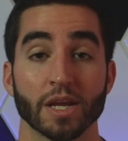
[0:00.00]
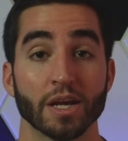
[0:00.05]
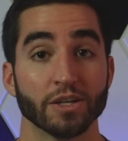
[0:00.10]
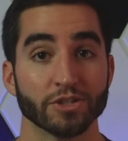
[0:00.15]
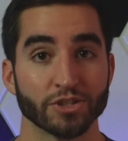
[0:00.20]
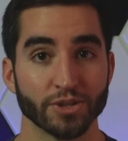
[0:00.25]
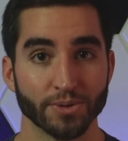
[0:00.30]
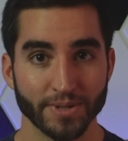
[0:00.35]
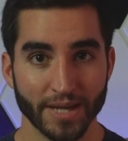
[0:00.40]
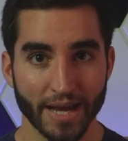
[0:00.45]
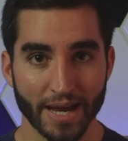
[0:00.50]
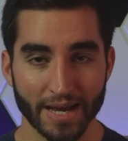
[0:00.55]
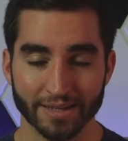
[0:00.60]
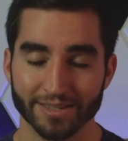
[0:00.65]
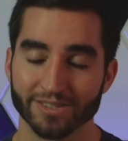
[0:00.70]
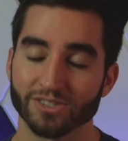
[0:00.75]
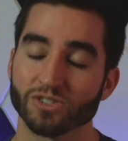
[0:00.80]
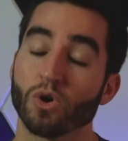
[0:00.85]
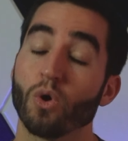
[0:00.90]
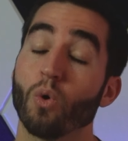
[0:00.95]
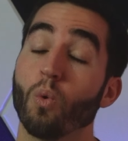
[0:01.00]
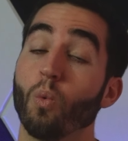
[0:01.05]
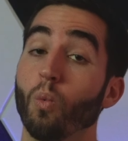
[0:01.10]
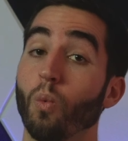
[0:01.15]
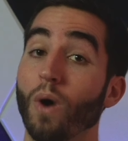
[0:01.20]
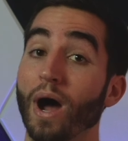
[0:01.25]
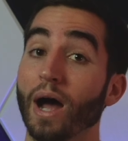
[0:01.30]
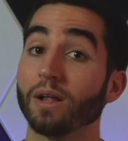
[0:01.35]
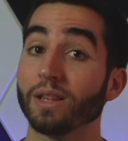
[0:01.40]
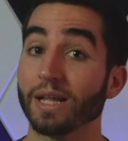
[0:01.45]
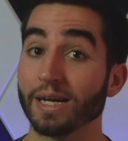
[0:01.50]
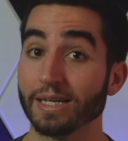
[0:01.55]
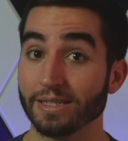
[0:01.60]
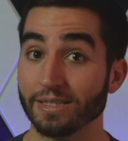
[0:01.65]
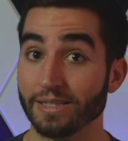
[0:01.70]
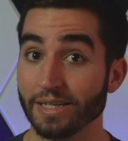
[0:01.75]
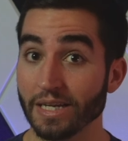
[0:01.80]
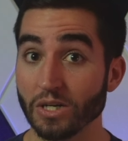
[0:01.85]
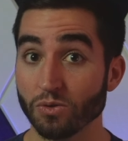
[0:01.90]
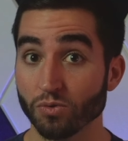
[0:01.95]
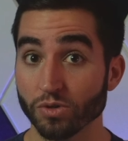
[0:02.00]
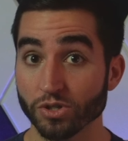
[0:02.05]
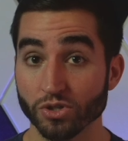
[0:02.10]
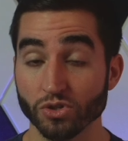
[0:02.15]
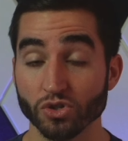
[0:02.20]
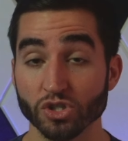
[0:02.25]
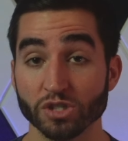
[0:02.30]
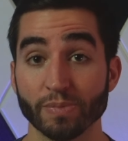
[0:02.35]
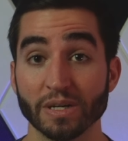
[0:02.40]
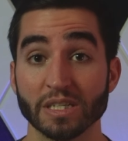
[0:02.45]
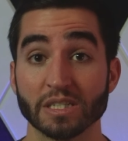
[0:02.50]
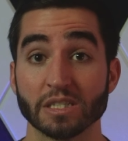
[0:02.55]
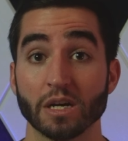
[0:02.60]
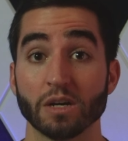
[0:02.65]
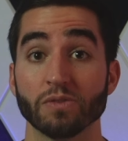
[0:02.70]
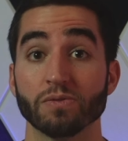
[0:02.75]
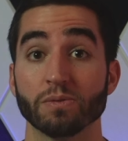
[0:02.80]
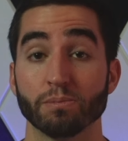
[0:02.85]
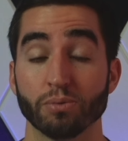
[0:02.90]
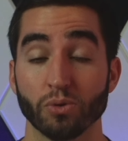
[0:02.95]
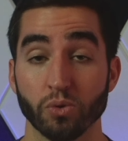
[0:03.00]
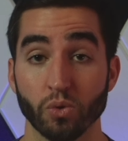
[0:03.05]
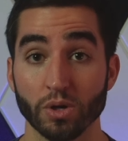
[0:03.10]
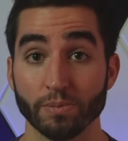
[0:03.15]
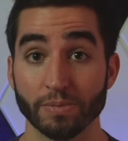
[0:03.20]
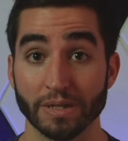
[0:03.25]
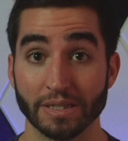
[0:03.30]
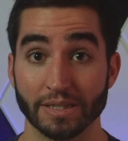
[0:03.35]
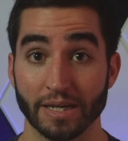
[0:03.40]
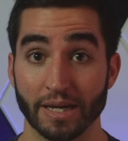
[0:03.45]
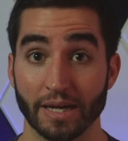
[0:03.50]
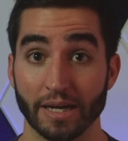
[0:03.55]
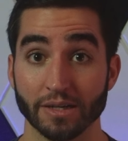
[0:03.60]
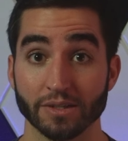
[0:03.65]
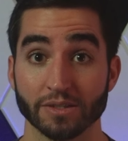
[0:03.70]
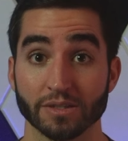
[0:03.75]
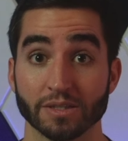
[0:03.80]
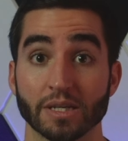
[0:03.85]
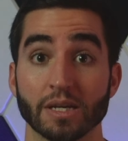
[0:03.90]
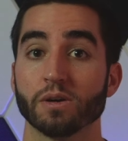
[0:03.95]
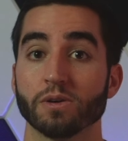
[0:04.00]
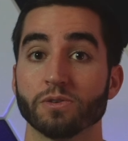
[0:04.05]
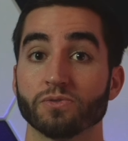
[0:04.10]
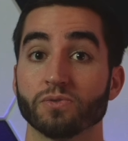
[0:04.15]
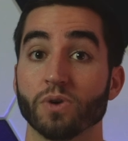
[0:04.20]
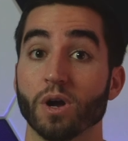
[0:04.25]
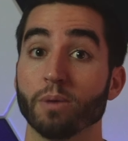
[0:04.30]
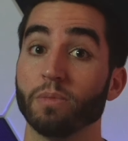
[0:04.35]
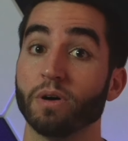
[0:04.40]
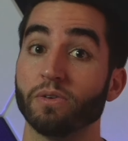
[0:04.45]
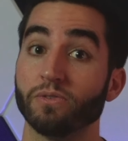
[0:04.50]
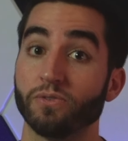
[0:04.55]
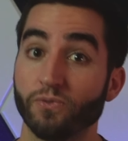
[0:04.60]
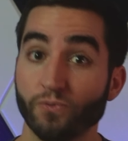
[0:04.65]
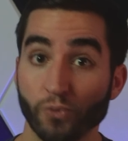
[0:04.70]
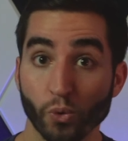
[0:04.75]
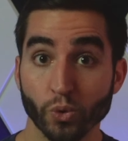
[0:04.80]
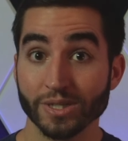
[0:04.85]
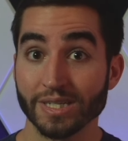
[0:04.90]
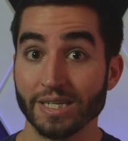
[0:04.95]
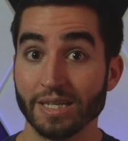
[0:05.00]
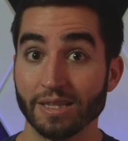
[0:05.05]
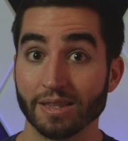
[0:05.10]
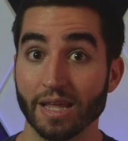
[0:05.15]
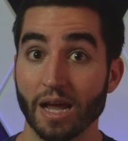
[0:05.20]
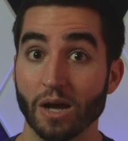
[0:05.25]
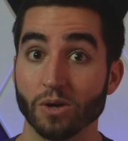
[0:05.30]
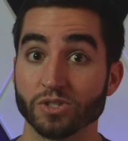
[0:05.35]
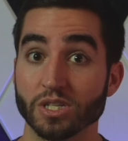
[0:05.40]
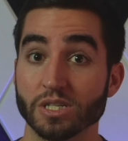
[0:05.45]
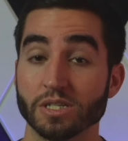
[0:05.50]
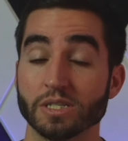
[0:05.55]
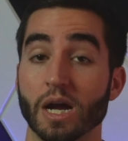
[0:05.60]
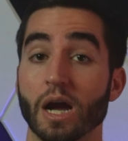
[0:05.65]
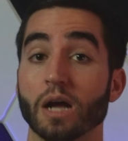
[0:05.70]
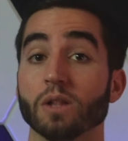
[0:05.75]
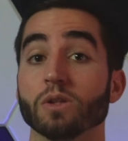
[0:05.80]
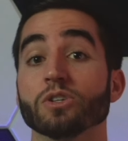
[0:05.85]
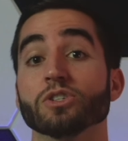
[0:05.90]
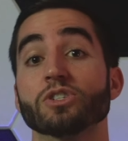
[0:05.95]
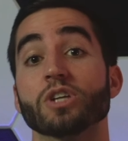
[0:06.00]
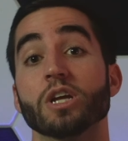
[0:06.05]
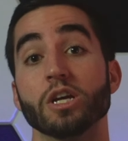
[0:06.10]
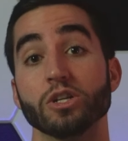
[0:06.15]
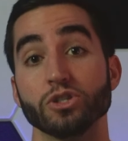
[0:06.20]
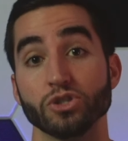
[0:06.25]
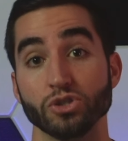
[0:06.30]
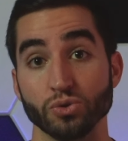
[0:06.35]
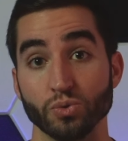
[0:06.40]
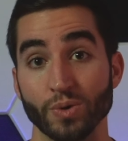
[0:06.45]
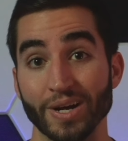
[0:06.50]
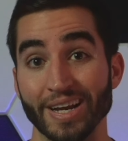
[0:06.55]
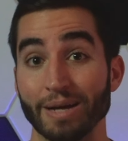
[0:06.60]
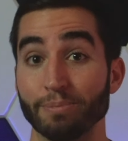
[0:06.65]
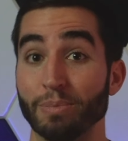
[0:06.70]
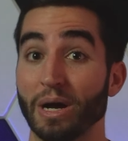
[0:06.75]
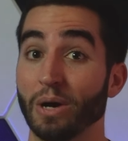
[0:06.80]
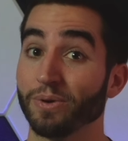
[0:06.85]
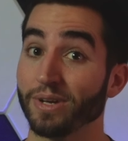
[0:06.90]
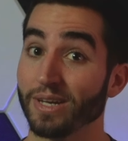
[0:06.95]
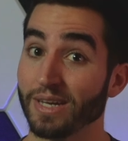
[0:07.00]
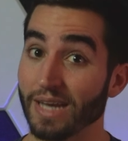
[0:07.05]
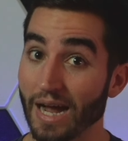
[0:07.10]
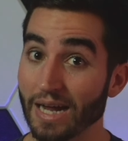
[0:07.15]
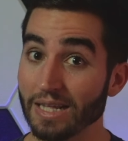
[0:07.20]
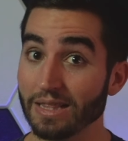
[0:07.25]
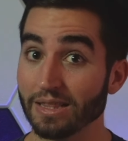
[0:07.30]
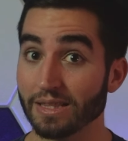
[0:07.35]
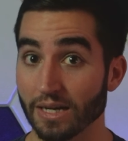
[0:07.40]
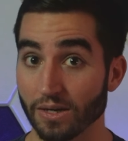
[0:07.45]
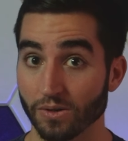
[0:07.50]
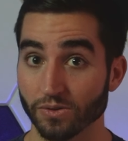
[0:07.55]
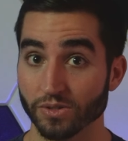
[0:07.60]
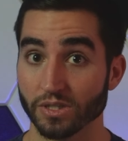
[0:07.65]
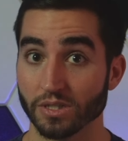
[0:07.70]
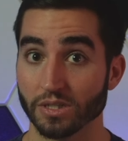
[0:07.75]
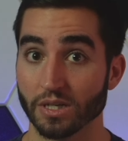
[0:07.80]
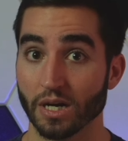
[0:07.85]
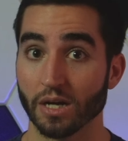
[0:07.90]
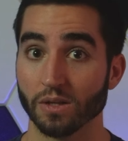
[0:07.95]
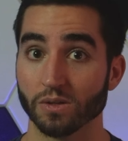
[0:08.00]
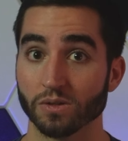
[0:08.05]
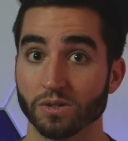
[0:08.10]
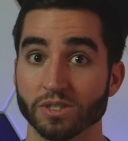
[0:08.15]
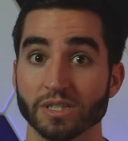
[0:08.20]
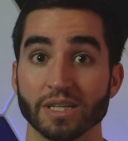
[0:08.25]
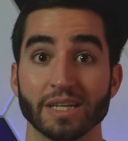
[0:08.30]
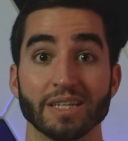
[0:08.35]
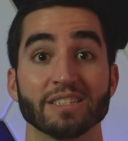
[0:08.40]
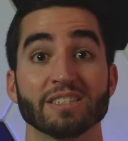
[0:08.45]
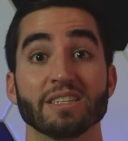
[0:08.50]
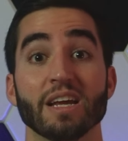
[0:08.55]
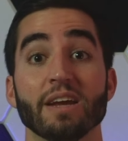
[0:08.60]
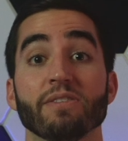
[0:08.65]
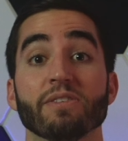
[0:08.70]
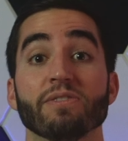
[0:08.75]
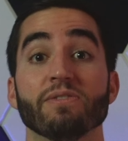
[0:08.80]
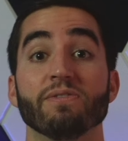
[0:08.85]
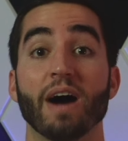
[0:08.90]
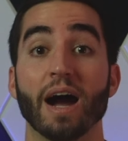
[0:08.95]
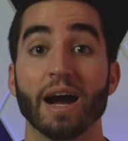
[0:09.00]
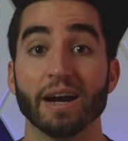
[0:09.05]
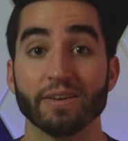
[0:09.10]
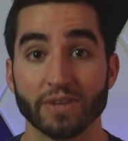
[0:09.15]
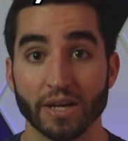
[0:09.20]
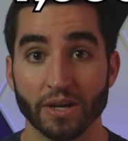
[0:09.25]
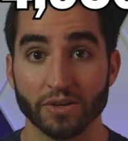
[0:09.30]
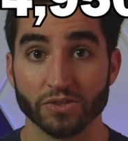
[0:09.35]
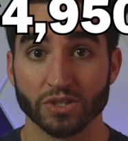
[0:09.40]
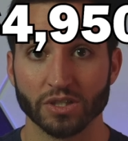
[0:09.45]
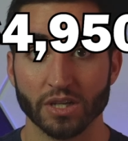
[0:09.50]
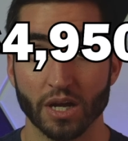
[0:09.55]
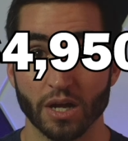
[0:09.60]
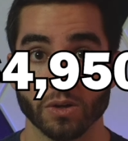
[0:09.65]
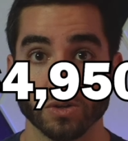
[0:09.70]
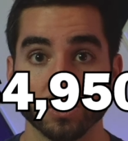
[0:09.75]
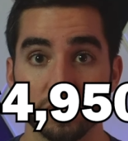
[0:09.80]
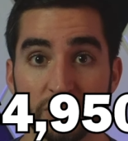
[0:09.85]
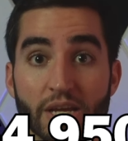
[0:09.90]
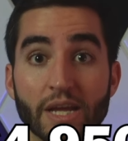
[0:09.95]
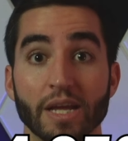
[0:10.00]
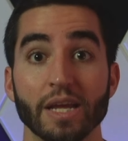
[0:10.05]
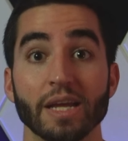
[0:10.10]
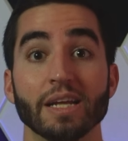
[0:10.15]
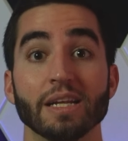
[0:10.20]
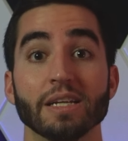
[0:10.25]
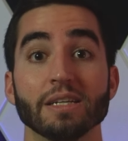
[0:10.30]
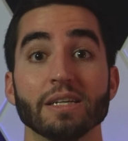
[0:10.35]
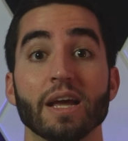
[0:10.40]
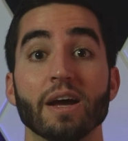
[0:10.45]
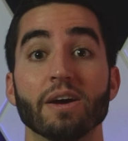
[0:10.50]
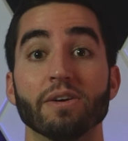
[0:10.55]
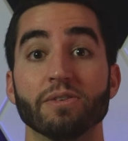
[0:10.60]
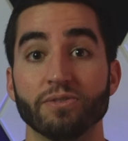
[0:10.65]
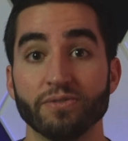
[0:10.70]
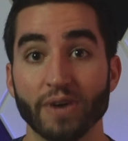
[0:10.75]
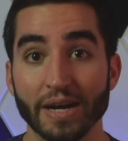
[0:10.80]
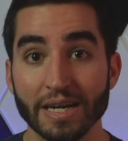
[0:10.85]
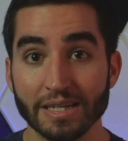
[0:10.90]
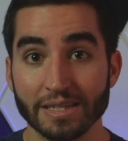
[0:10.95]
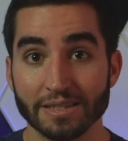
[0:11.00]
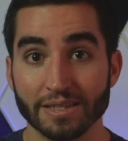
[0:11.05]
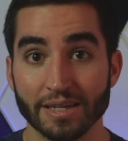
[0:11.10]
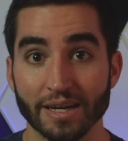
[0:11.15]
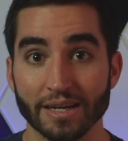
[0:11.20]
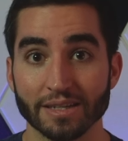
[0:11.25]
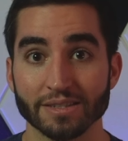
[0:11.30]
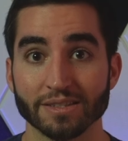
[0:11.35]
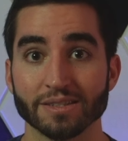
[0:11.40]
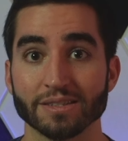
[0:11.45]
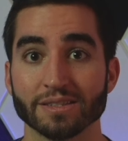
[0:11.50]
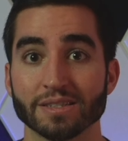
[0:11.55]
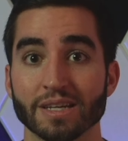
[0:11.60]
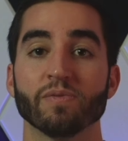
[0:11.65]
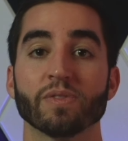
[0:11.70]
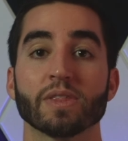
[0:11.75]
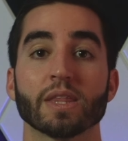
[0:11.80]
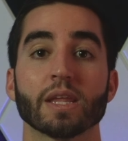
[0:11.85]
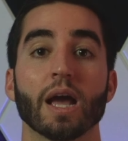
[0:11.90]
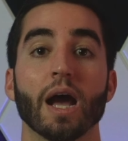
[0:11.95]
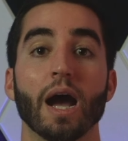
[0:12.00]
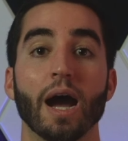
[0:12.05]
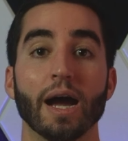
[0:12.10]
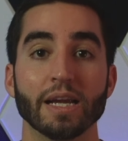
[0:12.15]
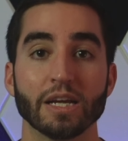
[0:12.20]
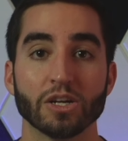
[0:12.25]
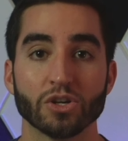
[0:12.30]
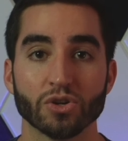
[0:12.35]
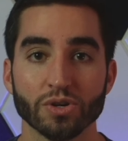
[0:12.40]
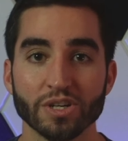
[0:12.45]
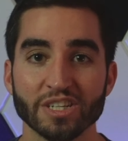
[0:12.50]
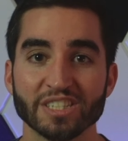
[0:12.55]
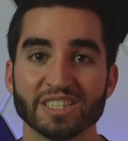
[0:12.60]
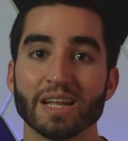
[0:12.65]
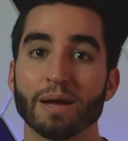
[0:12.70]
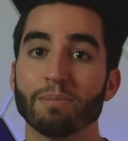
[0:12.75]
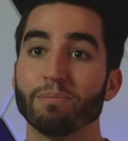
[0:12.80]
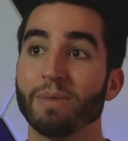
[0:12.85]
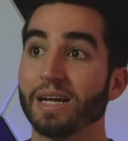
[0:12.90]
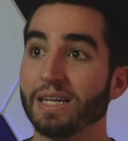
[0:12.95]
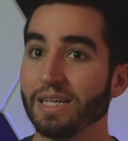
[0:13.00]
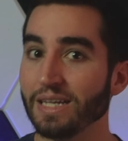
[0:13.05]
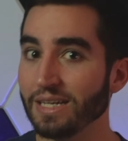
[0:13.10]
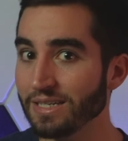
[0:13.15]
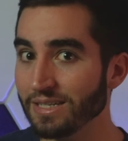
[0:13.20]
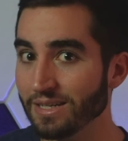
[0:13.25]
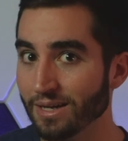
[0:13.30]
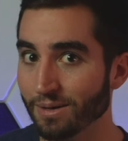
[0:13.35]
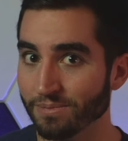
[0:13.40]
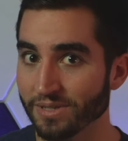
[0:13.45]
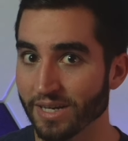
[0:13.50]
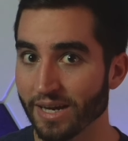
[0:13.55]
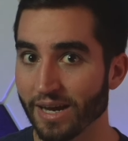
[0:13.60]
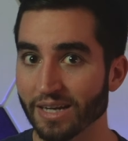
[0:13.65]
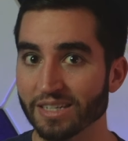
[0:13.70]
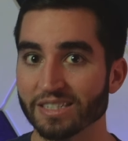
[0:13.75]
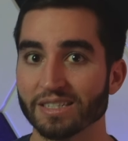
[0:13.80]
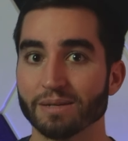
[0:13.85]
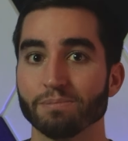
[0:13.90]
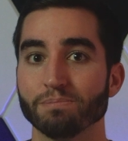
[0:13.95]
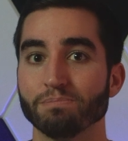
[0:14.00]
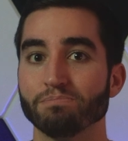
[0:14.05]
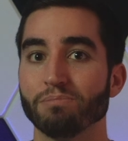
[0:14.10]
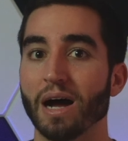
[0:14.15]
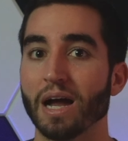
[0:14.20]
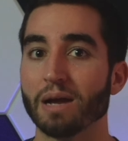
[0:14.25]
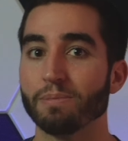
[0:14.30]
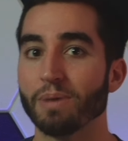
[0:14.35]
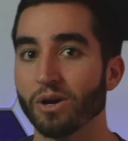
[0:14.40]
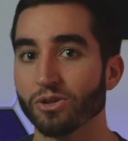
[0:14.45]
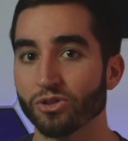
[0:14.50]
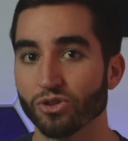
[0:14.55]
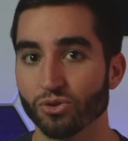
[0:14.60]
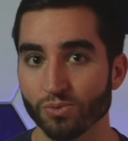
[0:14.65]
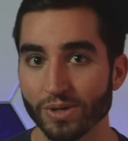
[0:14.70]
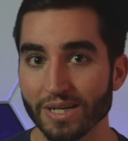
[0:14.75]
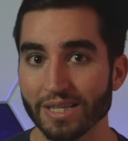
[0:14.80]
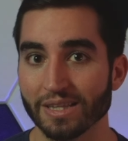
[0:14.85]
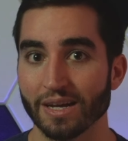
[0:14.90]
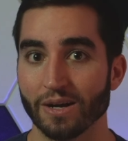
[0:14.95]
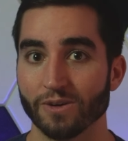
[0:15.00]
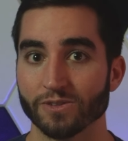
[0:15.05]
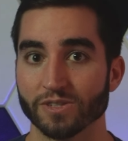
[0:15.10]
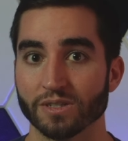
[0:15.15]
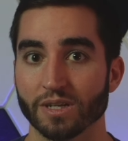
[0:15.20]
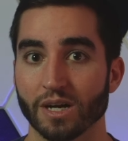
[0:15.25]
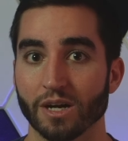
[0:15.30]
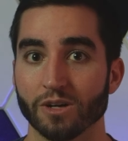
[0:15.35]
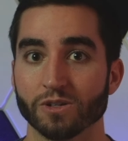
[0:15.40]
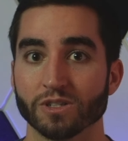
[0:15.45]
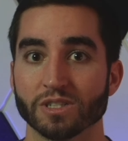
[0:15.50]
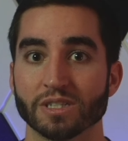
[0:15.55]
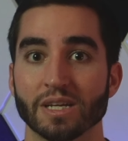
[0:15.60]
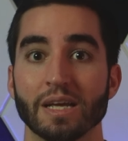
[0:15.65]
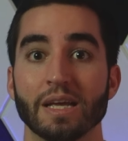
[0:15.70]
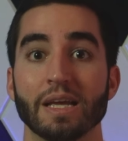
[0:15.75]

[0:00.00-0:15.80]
So yes, while I did reduce my self-employment tax from $14,000 to about $9,000 and saved $5,000 in FICA taxes, I increased my income tax by about $3,000,